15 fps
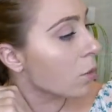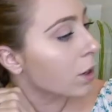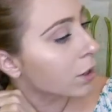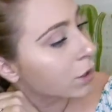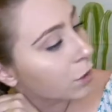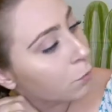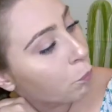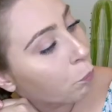we're
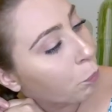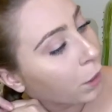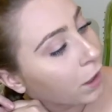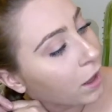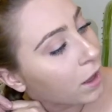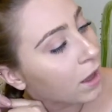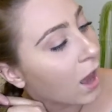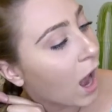gonna bring
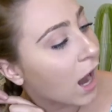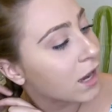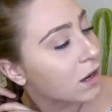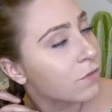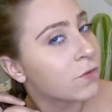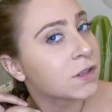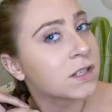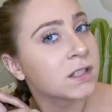it kind
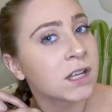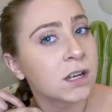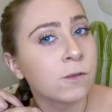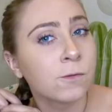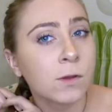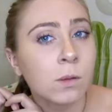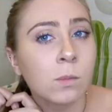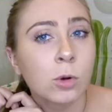of, this is gonna
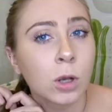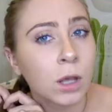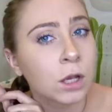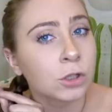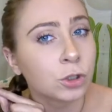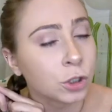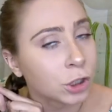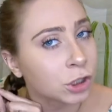feel more like
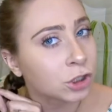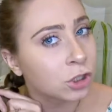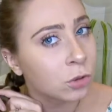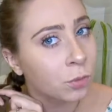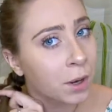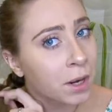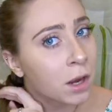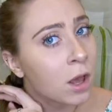a
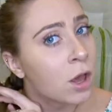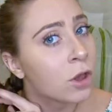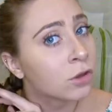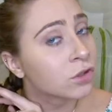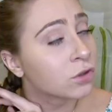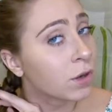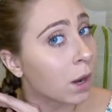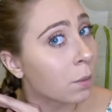traditional braid.
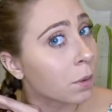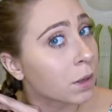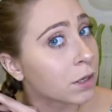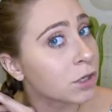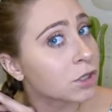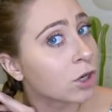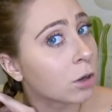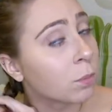So now we're
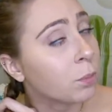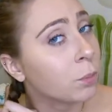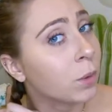gonna start